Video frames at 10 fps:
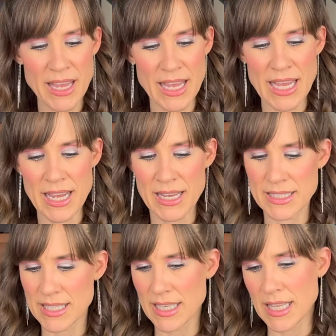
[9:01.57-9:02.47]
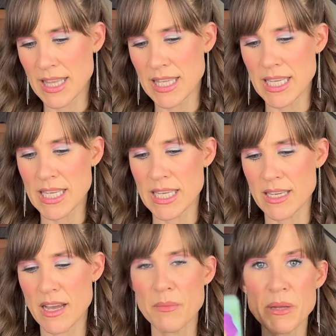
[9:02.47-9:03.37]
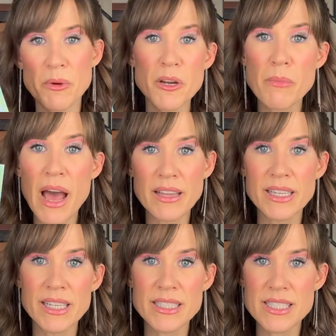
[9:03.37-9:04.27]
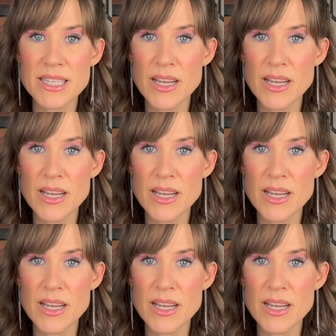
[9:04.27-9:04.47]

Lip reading: and the Hummingbird palette